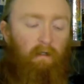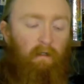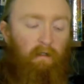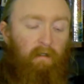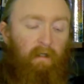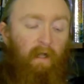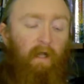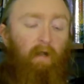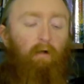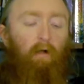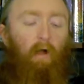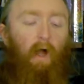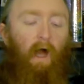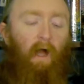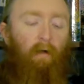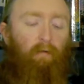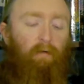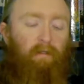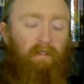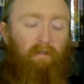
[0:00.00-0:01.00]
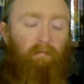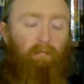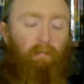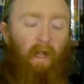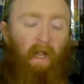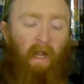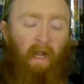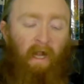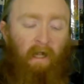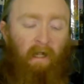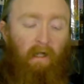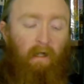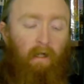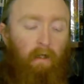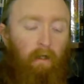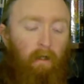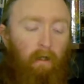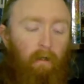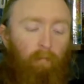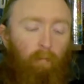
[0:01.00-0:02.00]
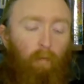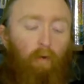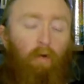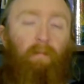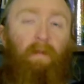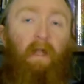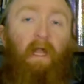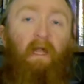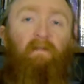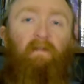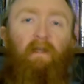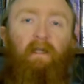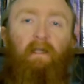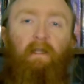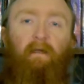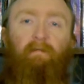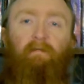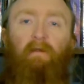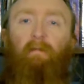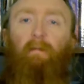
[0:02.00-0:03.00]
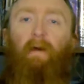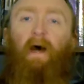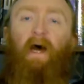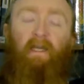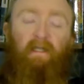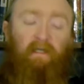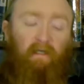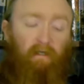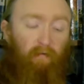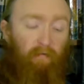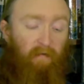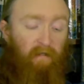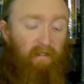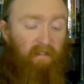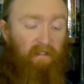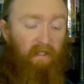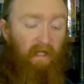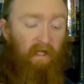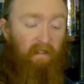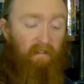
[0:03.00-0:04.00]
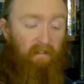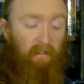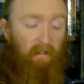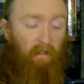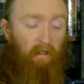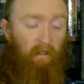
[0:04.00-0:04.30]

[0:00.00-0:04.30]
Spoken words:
Now I was in pain. More pain than a living man can understand.